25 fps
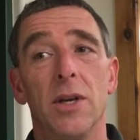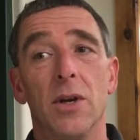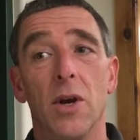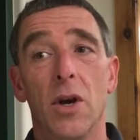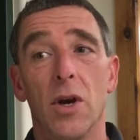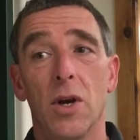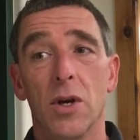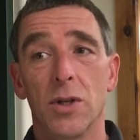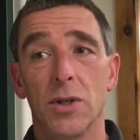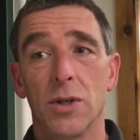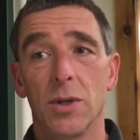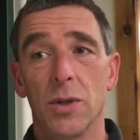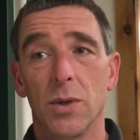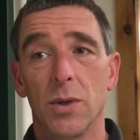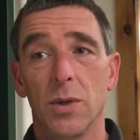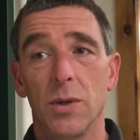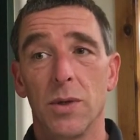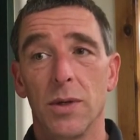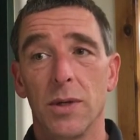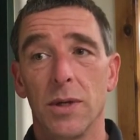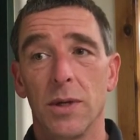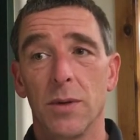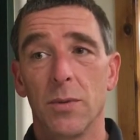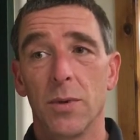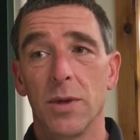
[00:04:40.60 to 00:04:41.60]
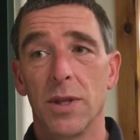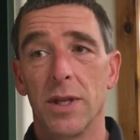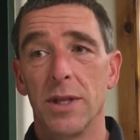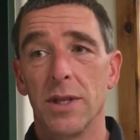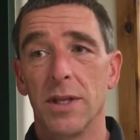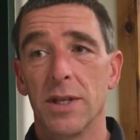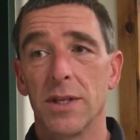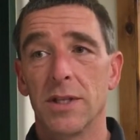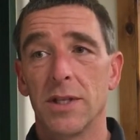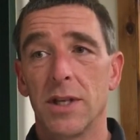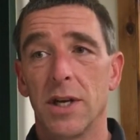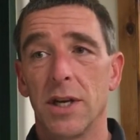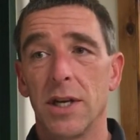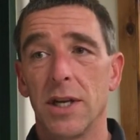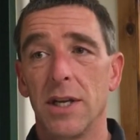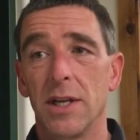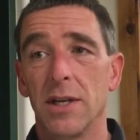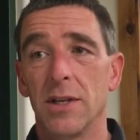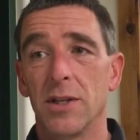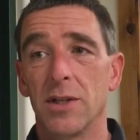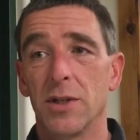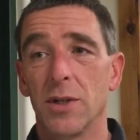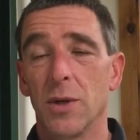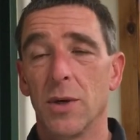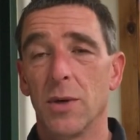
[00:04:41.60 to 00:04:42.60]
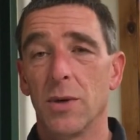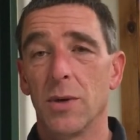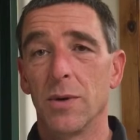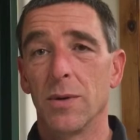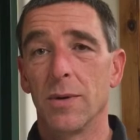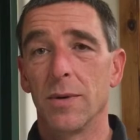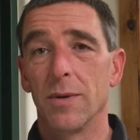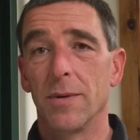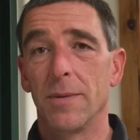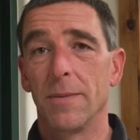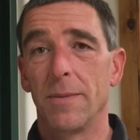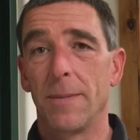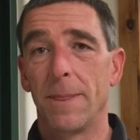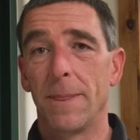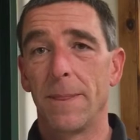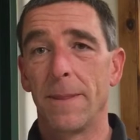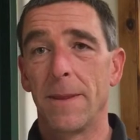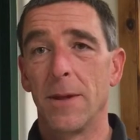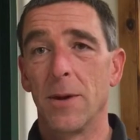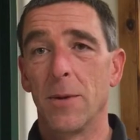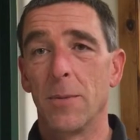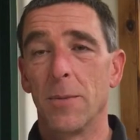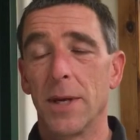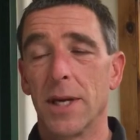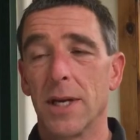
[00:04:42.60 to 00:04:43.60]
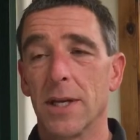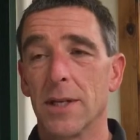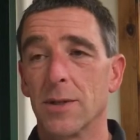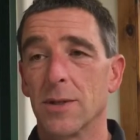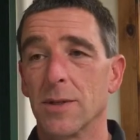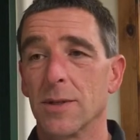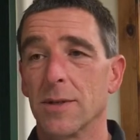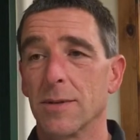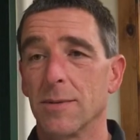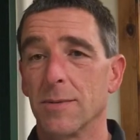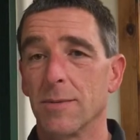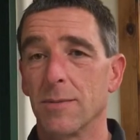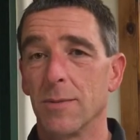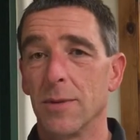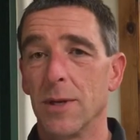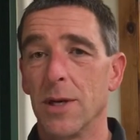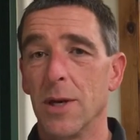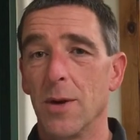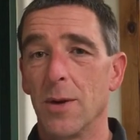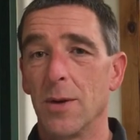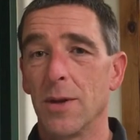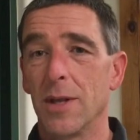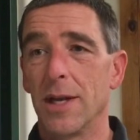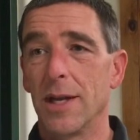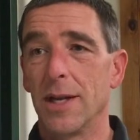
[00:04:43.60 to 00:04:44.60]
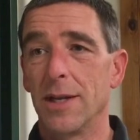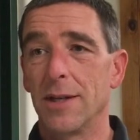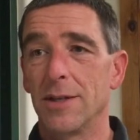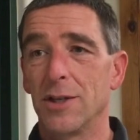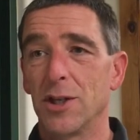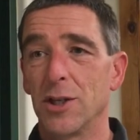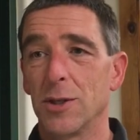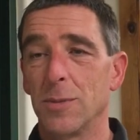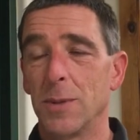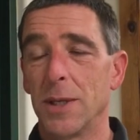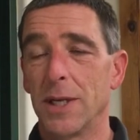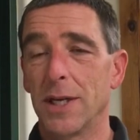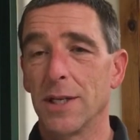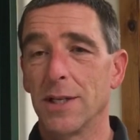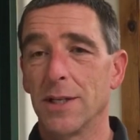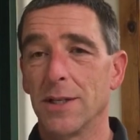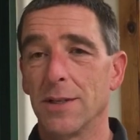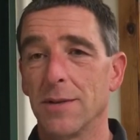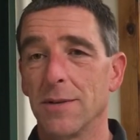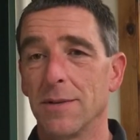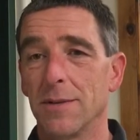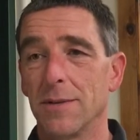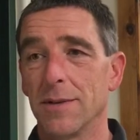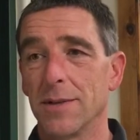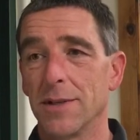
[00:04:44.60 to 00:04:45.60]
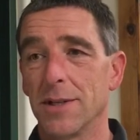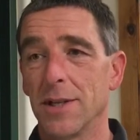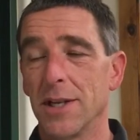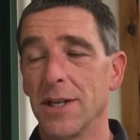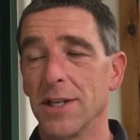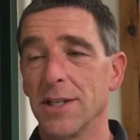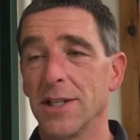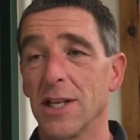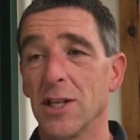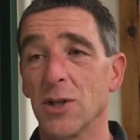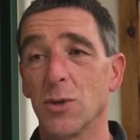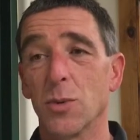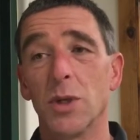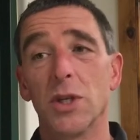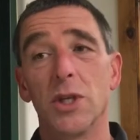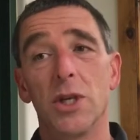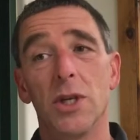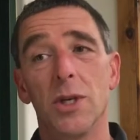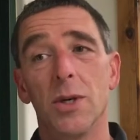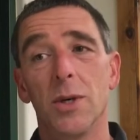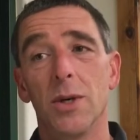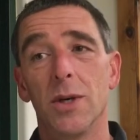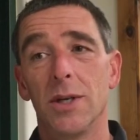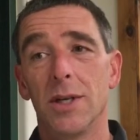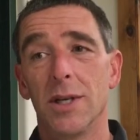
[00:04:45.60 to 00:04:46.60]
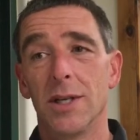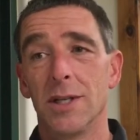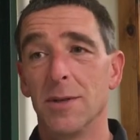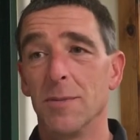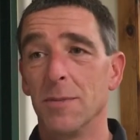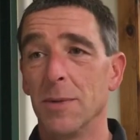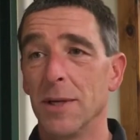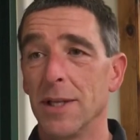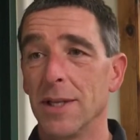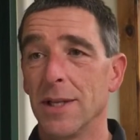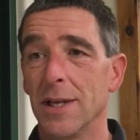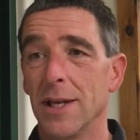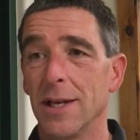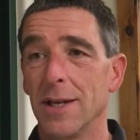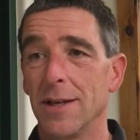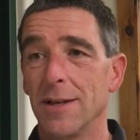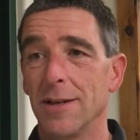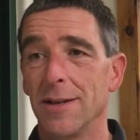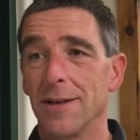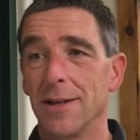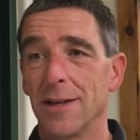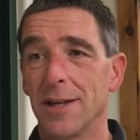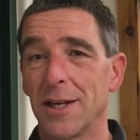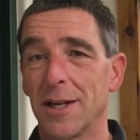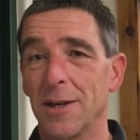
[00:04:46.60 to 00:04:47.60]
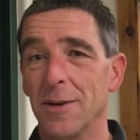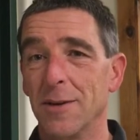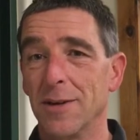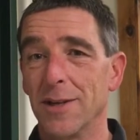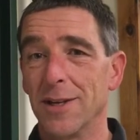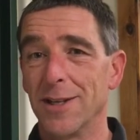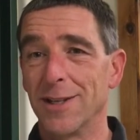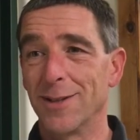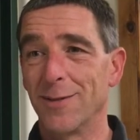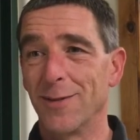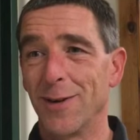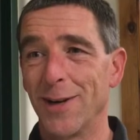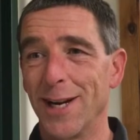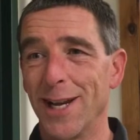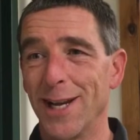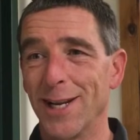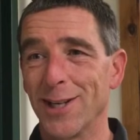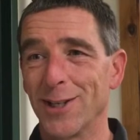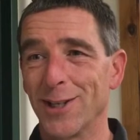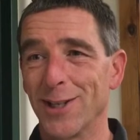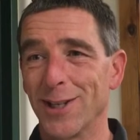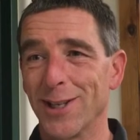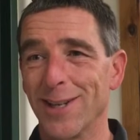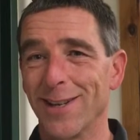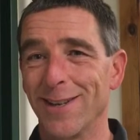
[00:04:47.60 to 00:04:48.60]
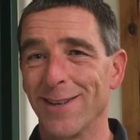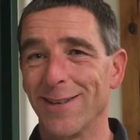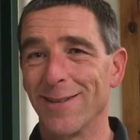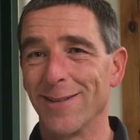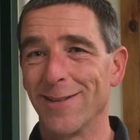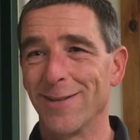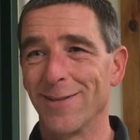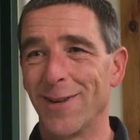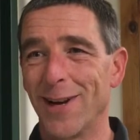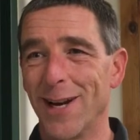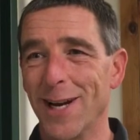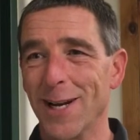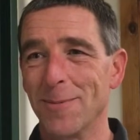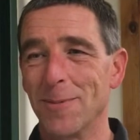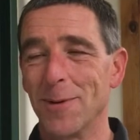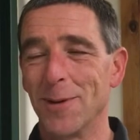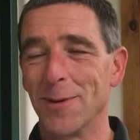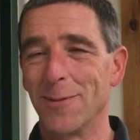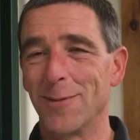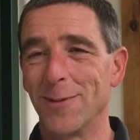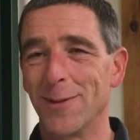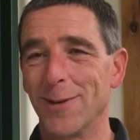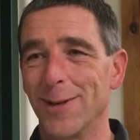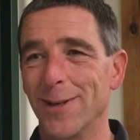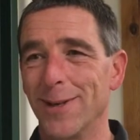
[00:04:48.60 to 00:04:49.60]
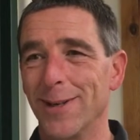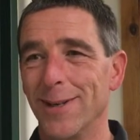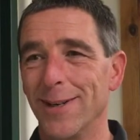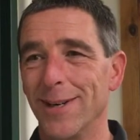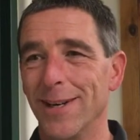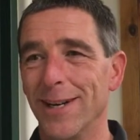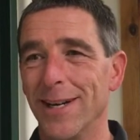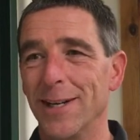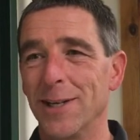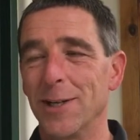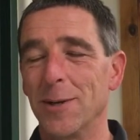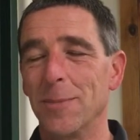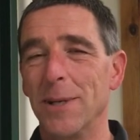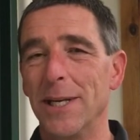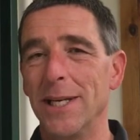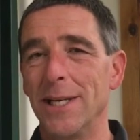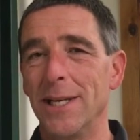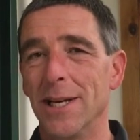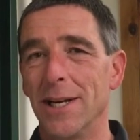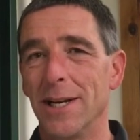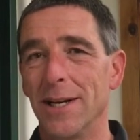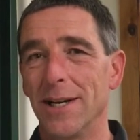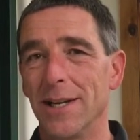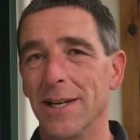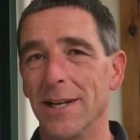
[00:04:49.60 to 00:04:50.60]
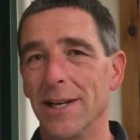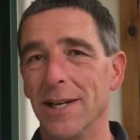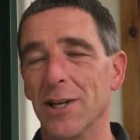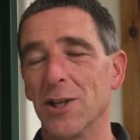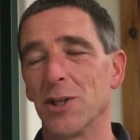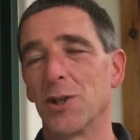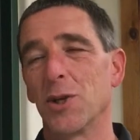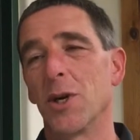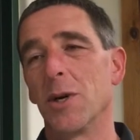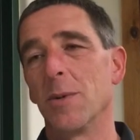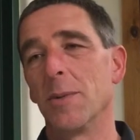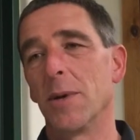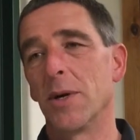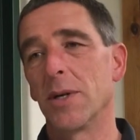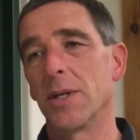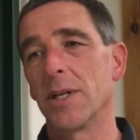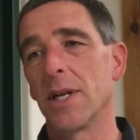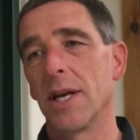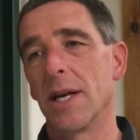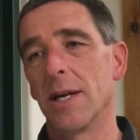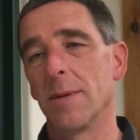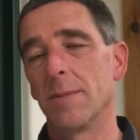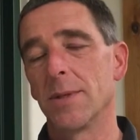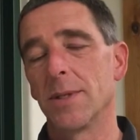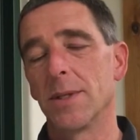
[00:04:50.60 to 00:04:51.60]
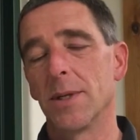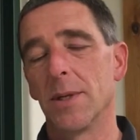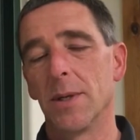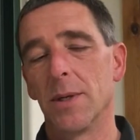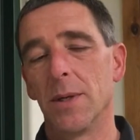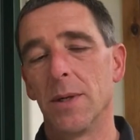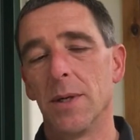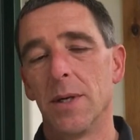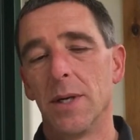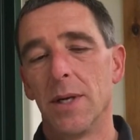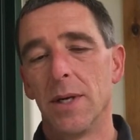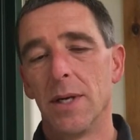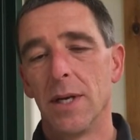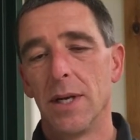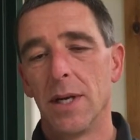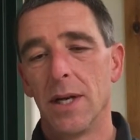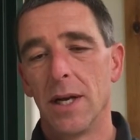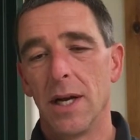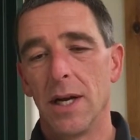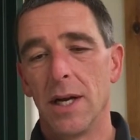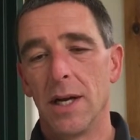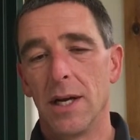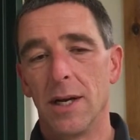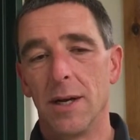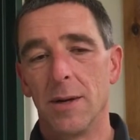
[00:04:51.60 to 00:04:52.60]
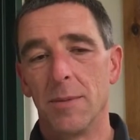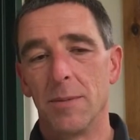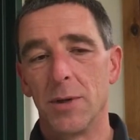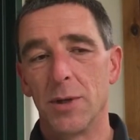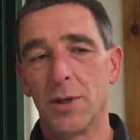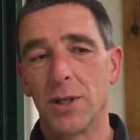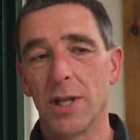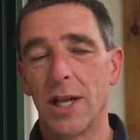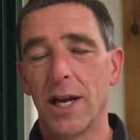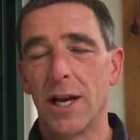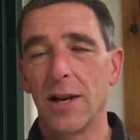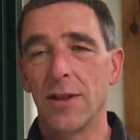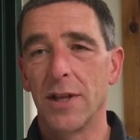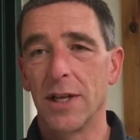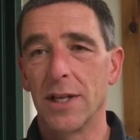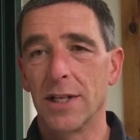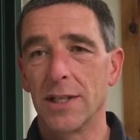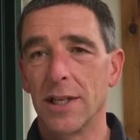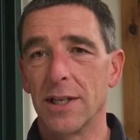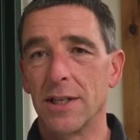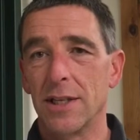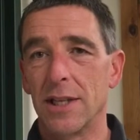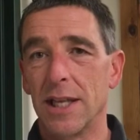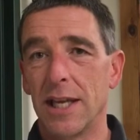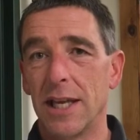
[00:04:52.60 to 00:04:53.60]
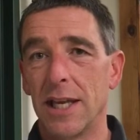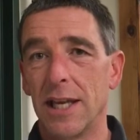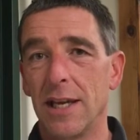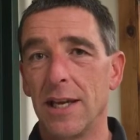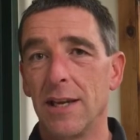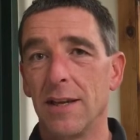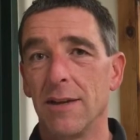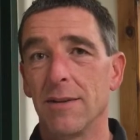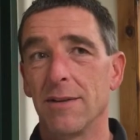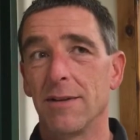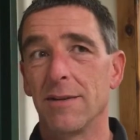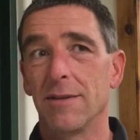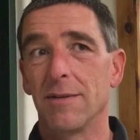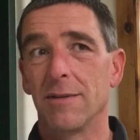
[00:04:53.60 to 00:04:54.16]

also within the study. So, mm-hmm. you know, because we know that just because the study says we should do it doesn't mean that it can it's financially viable for yeah. it to be done in a short amount of time. So, um, there's a lot of things that they